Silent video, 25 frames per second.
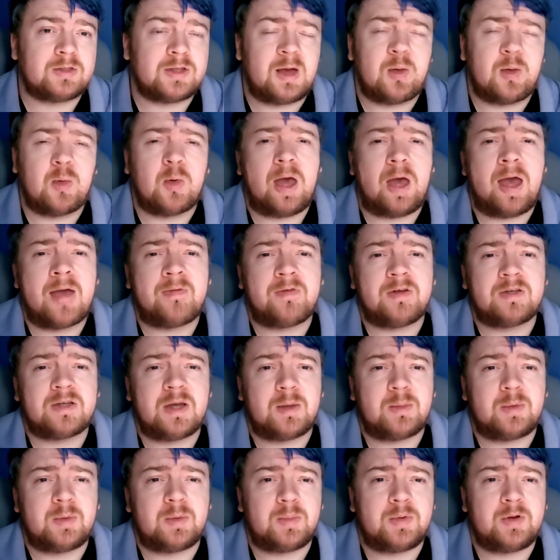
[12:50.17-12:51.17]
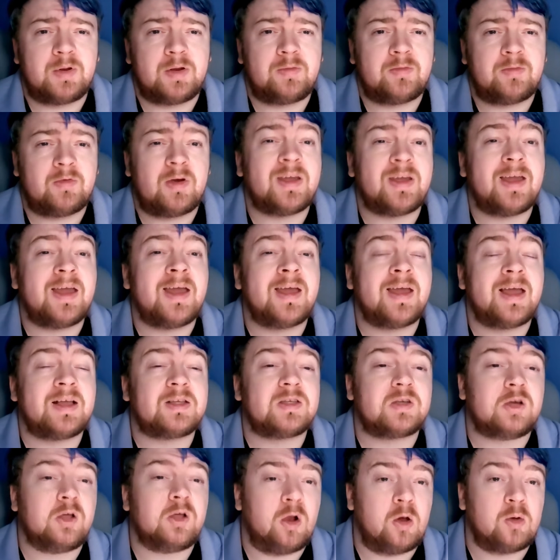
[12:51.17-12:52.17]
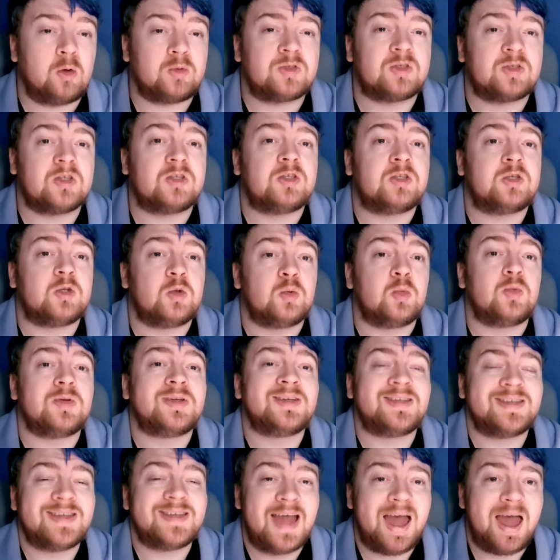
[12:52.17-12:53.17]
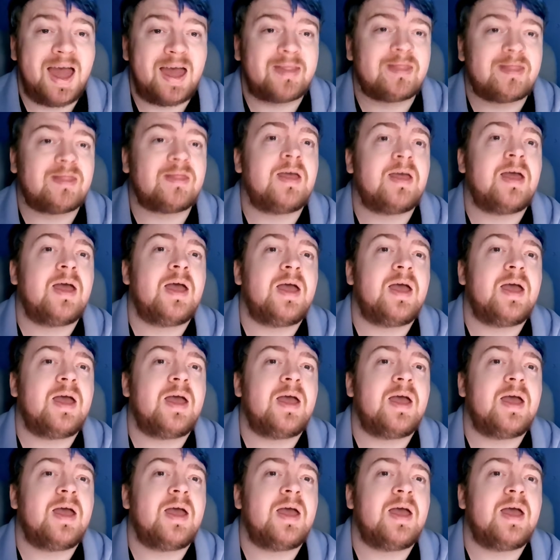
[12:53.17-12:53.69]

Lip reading: that every time you proliferate it gets closer to death.